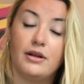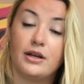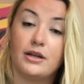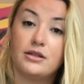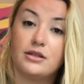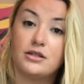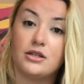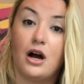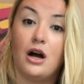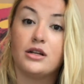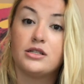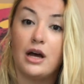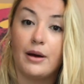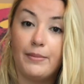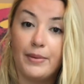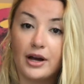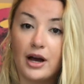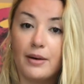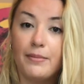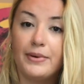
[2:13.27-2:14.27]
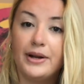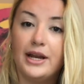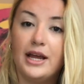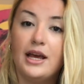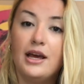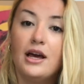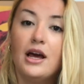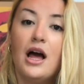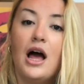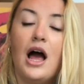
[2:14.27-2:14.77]
start up a
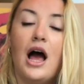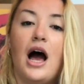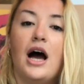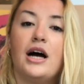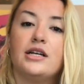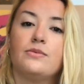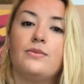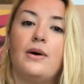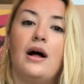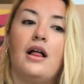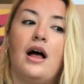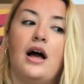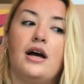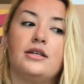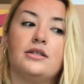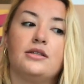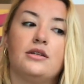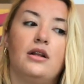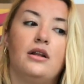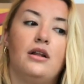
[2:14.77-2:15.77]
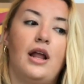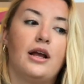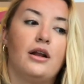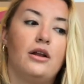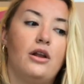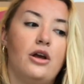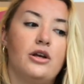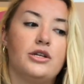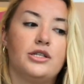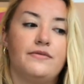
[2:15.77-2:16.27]
company, as well as like
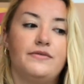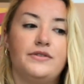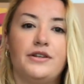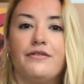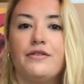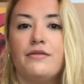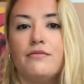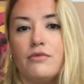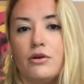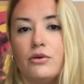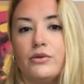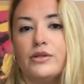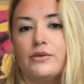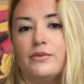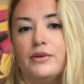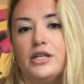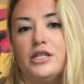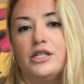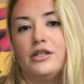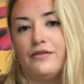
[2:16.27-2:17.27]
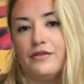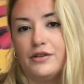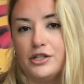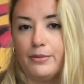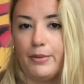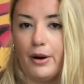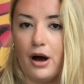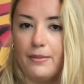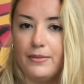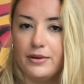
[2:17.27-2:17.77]
loads of different roles within different
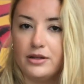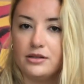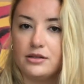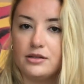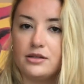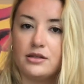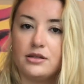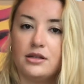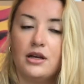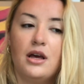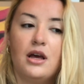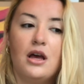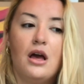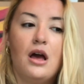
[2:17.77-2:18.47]
departments.